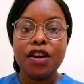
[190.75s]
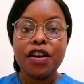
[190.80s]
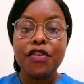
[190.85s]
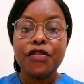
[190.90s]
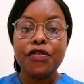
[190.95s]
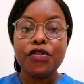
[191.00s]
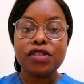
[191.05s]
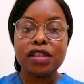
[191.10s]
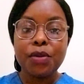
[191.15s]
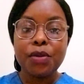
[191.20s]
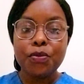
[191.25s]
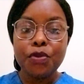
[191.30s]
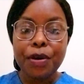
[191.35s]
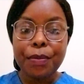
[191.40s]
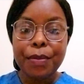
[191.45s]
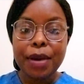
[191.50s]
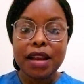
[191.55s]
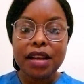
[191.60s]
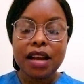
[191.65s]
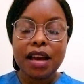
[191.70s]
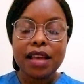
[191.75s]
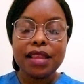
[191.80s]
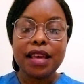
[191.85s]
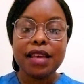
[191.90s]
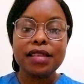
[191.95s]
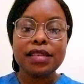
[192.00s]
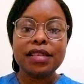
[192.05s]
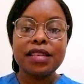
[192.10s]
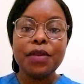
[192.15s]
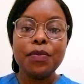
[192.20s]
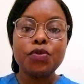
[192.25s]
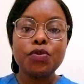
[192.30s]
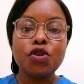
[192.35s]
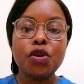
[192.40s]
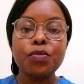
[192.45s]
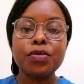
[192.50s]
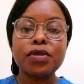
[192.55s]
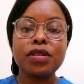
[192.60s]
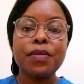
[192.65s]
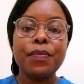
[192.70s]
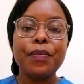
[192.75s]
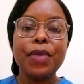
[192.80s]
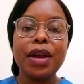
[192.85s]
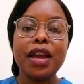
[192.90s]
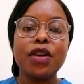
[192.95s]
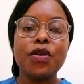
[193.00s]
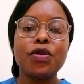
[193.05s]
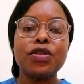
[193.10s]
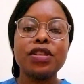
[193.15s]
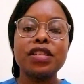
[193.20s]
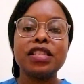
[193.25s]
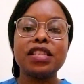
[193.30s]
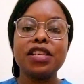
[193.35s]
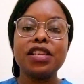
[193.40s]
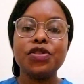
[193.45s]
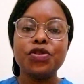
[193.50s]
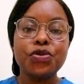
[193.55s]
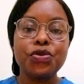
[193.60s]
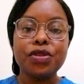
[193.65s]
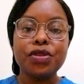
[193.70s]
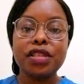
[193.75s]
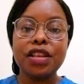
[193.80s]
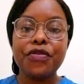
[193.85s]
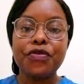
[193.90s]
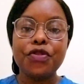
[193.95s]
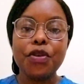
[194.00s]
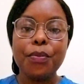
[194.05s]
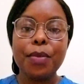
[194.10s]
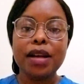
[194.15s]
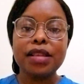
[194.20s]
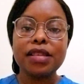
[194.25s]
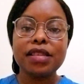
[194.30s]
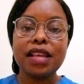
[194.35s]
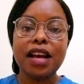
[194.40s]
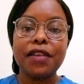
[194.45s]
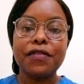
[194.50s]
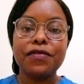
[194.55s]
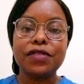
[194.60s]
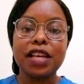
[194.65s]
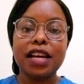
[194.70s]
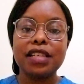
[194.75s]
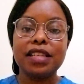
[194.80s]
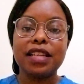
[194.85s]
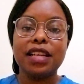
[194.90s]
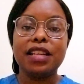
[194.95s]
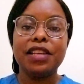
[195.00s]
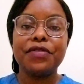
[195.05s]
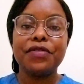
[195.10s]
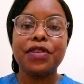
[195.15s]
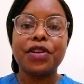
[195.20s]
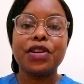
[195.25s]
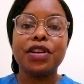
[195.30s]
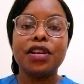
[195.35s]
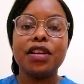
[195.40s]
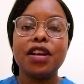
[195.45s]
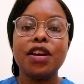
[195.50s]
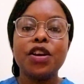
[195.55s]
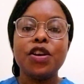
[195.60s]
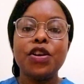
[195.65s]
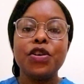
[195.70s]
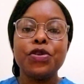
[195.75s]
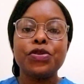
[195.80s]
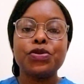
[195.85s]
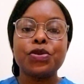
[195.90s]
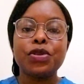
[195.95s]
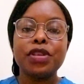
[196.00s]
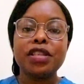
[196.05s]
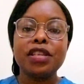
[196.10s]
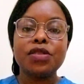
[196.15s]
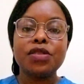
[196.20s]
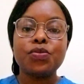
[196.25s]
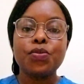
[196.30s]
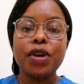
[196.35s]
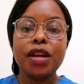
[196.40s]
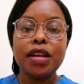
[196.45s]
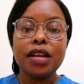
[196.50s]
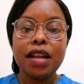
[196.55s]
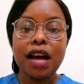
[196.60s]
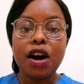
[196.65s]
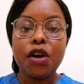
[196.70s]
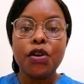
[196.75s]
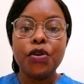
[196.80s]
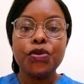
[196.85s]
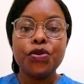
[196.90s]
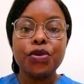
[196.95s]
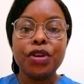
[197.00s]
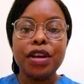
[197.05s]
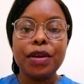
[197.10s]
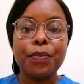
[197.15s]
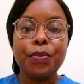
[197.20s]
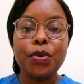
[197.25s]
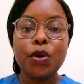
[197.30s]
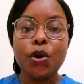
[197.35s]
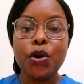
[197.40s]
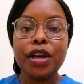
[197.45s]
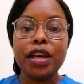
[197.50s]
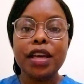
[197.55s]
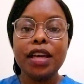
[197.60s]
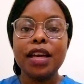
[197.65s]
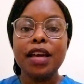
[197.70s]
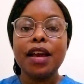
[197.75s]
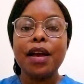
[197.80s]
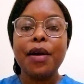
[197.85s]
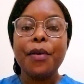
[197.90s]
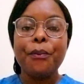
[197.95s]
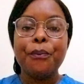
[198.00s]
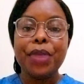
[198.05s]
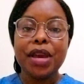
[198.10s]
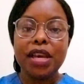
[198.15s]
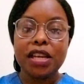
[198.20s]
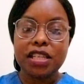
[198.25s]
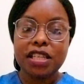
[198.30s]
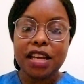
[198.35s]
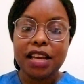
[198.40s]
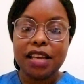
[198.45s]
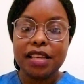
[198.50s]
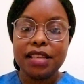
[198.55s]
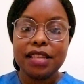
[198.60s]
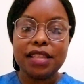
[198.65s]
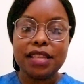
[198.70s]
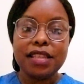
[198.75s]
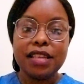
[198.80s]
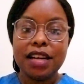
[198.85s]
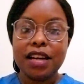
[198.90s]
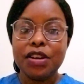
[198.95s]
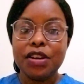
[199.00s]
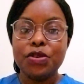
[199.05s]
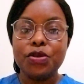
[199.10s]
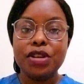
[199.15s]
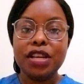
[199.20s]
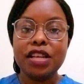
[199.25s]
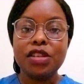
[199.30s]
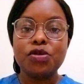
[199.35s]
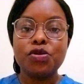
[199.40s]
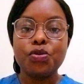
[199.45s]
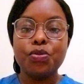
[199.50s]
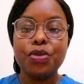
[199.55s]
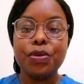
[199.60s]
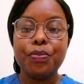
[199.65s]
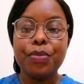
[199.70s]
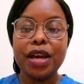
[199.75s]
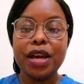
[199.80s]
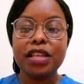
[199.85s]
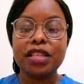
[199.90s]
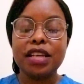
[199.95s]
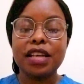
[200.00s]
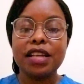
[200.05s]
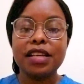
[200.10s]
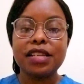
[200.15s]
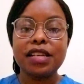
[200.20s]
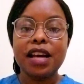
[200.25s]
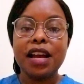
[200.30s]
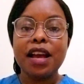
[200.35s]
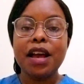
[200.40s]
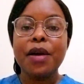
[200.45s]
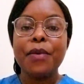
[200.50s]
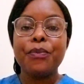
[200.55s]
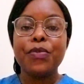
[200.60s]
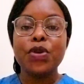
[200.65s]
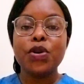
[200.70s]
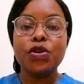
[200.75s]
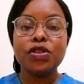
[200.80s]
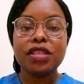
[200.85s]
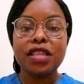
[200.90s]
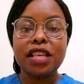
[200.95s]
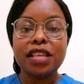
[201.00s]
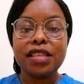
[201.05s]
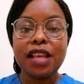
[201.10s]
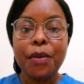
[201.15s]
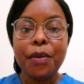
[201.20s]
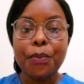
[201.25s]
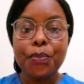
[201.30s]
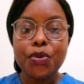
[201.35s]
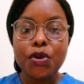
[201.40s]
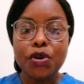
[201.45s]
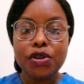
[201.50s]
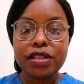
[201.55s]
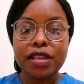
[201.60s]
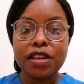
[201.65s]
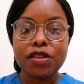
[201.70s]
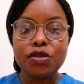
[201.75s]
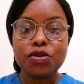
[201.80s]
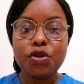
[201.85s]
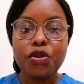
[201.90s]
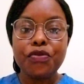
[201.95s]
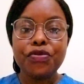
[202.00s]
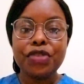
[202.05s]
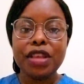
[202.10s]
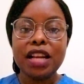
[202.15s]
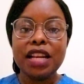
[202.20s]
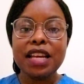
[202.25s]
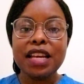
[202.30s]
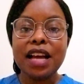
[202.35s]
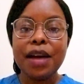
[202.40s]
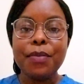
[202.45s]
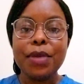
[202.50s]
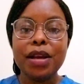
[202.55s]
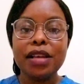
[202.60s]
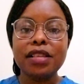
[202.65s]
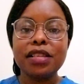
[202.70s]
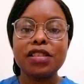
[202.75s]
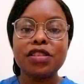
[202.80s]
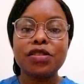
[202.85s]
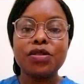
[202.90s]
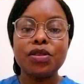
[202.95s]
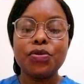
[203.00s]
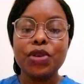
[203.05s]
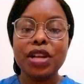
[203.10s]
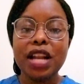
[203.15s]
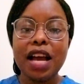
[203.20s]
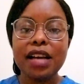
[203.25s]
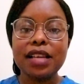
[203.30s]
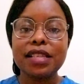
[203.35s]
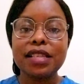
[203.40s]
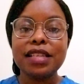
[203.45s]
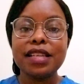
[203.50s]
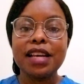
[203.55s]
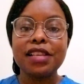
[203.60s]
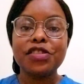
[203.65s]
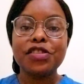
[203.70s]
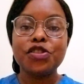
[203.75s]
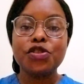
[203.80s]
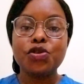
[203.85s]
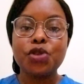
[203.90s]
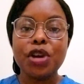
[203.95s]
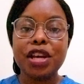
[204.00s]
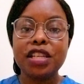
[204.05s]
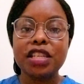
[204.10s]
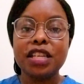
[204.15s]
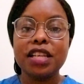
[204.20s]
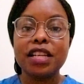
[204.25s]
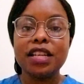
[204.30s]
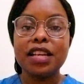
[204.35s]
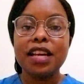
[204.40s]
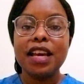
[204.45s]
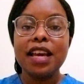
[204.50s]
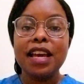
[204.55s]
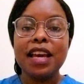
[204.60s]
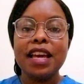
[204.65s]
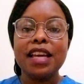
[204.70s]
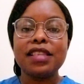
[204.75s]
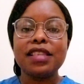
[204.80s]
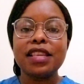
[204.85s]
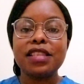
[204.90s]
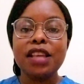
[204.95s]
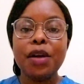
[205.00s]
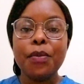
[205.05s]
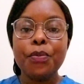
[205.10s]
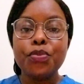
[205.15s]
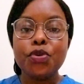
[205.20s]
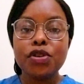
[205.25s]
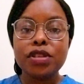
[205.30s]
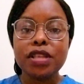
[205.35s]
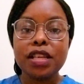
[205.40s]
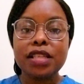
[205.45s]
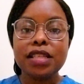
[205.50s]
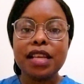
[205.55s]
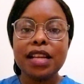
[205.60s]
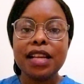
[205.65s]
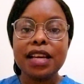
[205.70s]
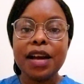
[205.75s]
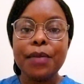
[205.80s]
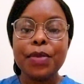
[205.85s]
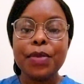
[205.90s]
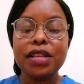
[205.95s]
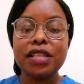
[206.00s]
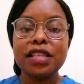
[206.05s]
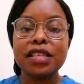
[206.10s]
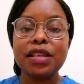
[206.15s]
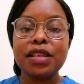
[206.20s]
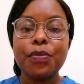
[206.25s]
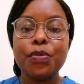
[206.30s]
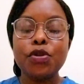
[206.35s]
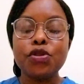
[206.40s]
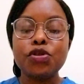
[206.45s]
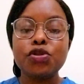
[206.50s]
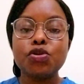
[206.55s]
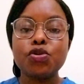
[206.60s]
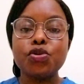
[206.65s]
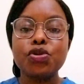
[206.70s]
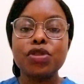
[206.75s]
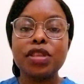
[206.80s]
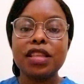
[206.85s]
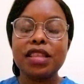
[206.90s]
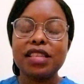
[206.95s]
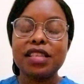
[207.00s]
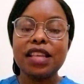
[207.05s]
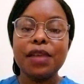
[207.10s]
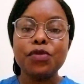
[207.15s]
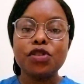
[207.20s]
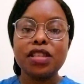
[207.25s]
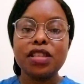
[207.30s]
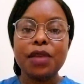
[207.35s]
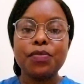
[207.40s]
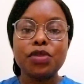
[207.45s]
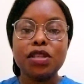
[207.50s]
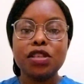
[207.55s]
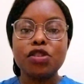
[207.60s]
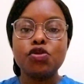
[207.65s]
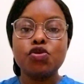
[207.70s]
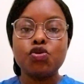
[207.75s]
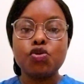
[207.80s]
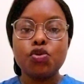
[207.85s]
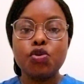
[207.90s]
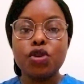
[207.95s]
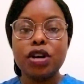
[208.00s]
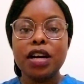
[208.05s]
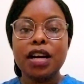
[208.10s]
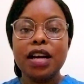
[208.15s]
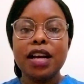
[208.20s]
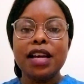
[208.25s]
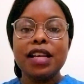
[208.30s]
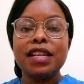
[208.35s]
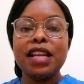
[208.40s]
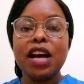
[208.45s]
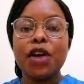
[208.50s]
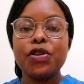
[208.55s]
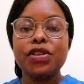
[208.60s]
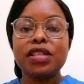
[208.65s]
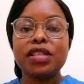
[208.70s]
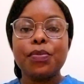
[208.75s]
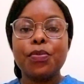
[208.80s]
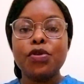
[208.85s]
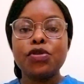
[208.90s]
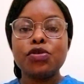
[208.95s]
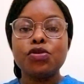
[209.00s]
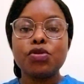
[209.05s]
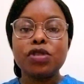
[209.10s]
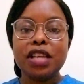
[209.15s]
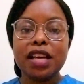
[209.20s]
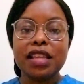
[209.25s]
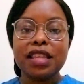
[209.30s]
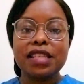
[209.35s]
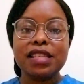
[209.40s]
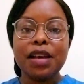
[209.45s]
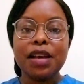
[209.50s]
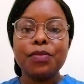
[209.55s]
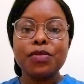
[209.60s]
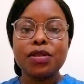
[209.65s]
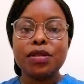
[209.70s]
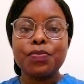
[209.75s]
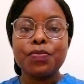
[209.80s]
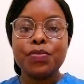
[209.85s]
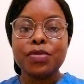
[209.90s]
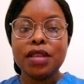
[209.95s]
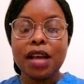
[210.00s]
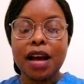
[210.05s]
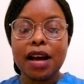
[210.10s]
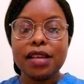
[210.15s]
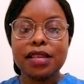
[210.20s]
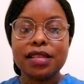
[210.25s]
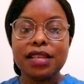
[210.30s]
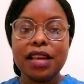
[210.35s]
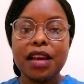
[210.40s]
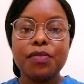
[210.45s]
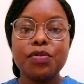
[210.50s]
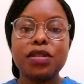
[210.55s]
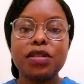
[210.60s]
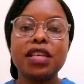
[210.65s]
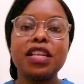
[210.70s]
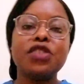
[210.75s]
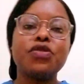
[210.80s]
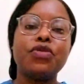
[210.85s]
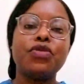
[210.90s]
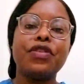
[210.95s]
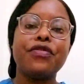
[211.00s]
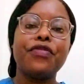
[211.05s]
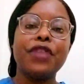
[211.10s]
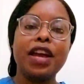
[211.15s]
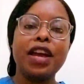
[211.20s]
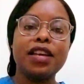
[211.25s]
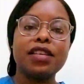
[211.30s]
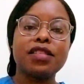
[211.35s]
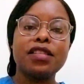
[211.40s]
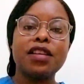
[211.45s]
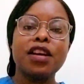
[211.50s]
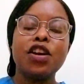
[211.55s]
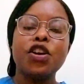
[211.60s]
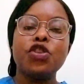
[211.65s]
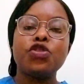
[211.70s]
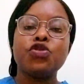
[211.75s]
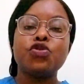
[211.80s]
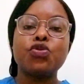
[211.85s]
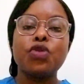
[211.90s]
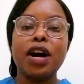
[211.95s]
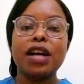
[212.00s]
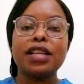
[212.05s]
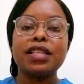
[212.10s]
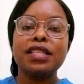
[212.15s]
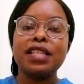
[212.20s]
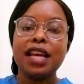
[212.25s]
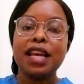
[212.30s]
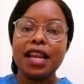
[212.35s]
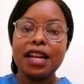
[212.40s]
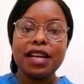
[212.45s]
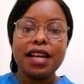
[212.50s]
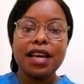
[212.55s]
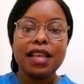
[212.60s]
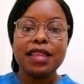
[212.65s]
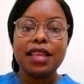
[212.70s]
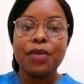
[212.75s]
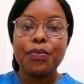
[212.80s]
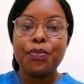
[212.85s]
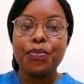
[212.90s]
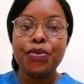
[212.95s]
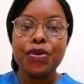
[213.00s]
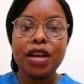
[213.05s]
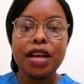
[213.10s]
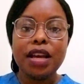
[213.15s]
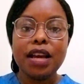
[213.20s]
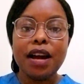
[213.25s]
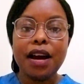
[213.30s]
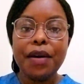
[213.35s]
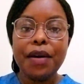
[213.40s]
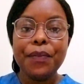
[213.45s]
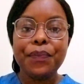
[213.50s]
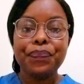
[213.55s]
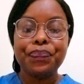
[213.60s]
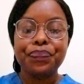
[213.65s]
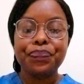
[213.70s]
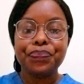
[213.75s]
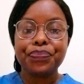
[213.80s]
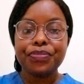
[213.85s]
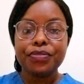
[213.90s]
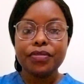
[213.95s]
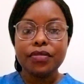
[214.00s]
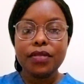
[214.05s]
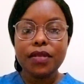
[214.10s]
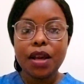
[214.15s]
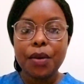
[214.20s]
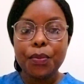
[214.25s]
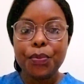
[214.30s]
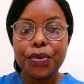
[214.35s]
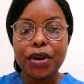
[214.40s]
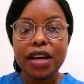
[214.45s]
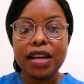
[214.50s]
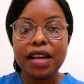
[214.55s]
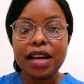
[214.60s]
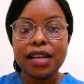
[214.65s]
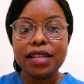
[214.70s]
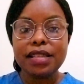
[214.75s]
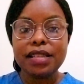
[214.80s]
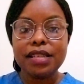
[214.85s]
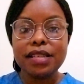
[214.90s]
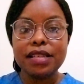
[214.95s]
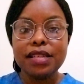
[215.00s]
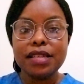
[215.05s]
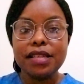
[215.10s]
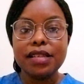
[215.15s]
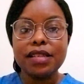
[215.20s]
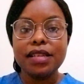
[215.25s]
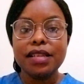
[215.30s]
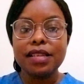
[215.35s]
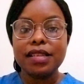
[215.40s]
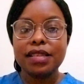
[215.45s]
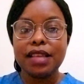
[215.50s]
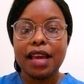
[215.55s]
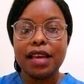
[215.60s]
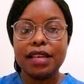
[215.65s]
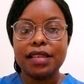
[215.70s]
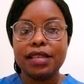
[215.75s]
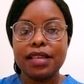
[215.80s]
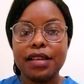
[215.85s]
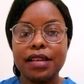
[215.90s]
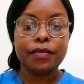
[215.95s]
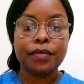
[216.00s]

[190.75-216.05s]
For some women, the symptoms may continue several months after delivery. So this is when now you employ patience. You need to be patient because the same process of the ligaments relaxing and stretching is the same process the ligament is supposed to, the same steps it took. Now it's supposed to take the same steps in reverse to attain the pre-pregnant state.